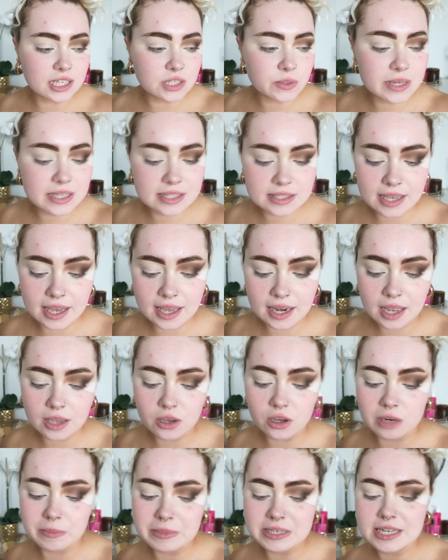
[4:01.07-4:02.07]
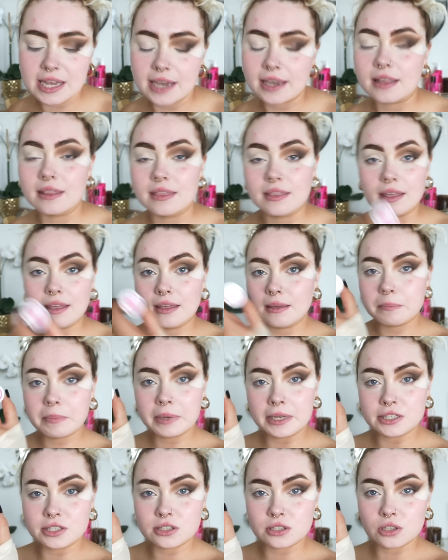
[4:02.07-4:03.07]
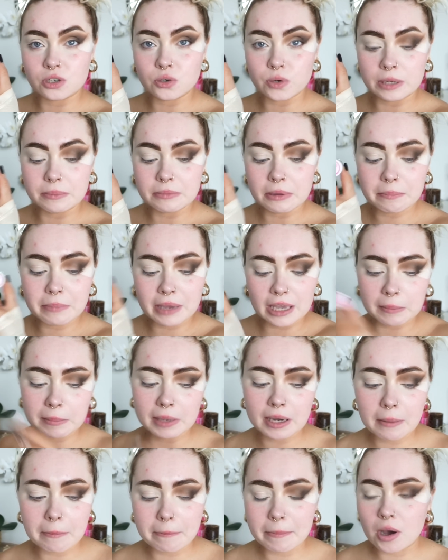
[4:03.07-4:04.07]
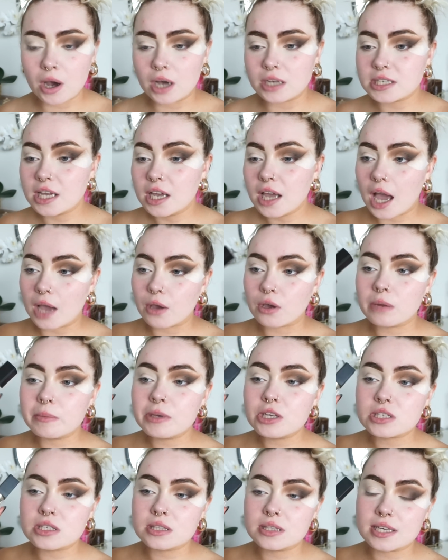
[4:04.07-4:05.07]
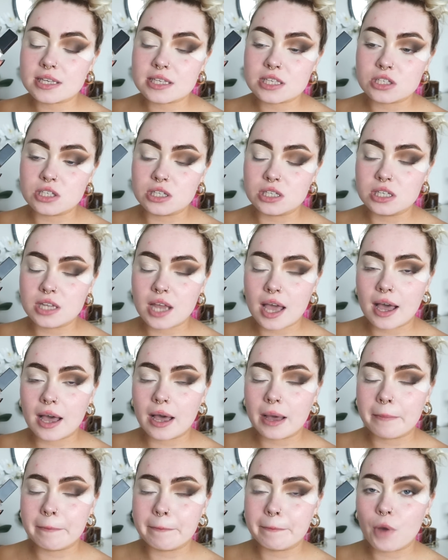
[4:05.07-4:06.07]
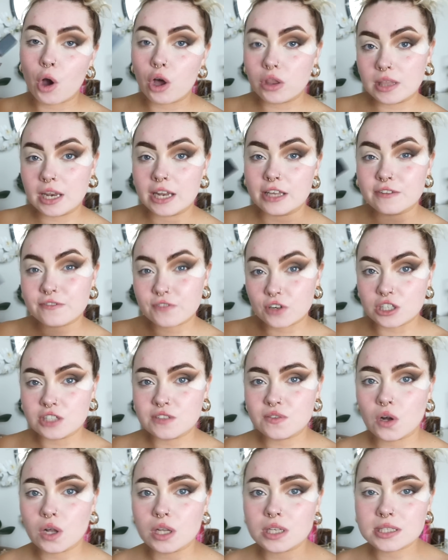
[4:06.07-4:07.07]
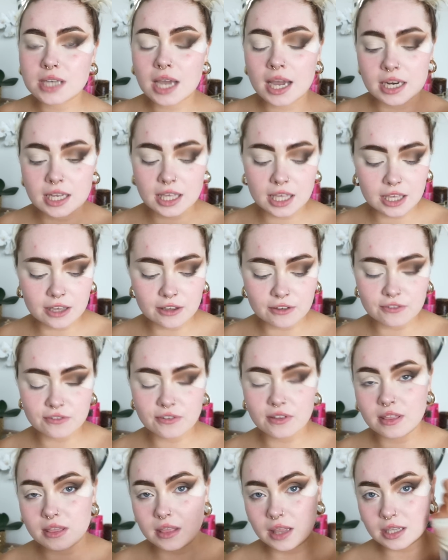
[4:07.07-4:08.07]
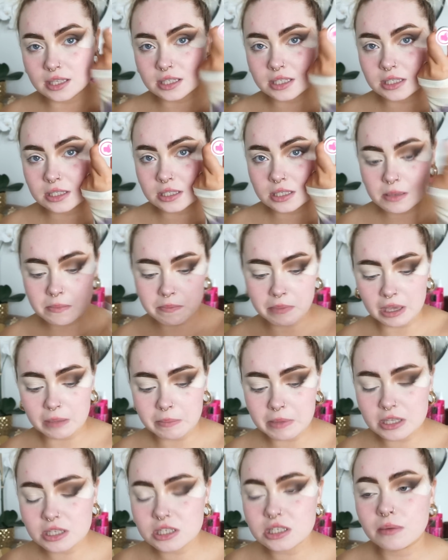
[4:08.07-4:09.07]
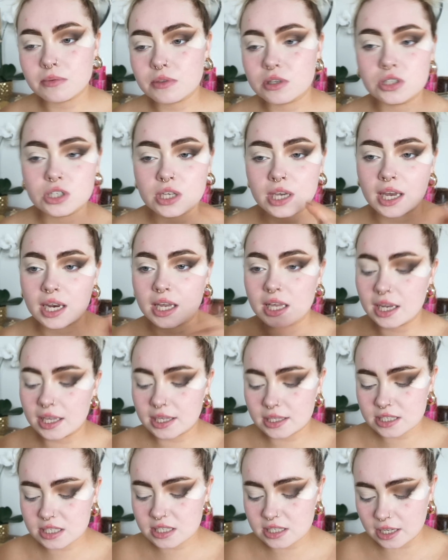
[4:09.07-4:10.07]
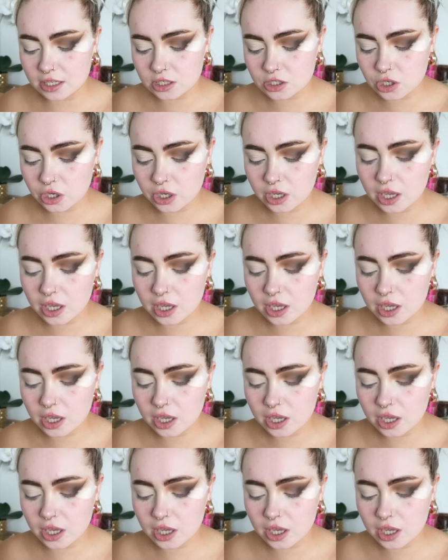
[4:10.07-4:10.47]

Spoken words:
I was saying, I'm going to be taking the Peaches and Cream pigment, but I'm going to be using this on the lid first of all to kind of give this pigment something to kind of like stick to.